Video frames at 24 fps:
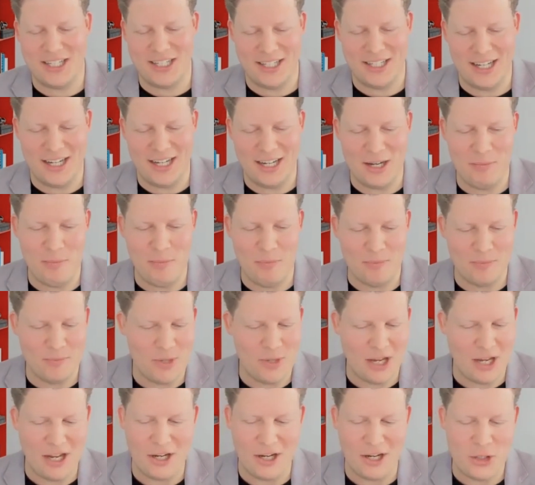
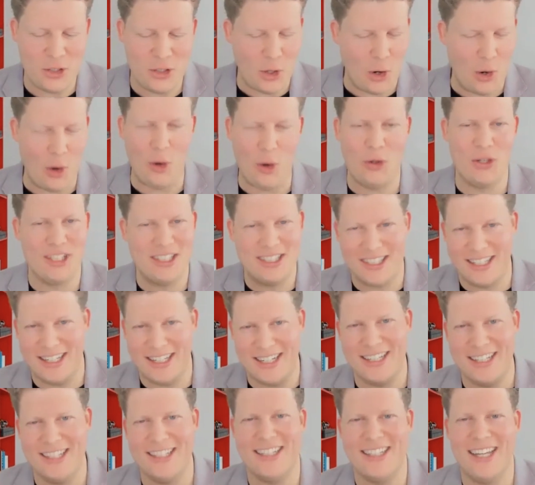shows
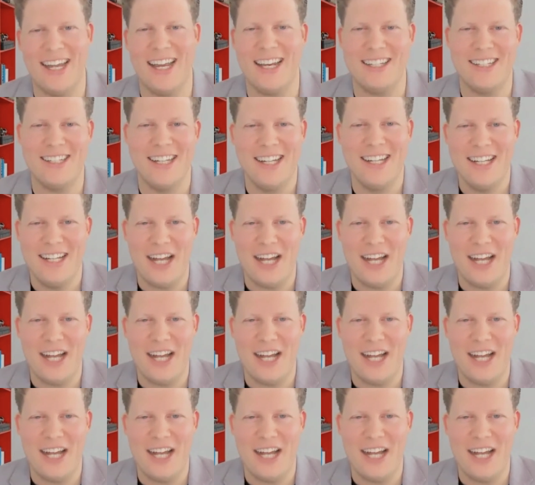that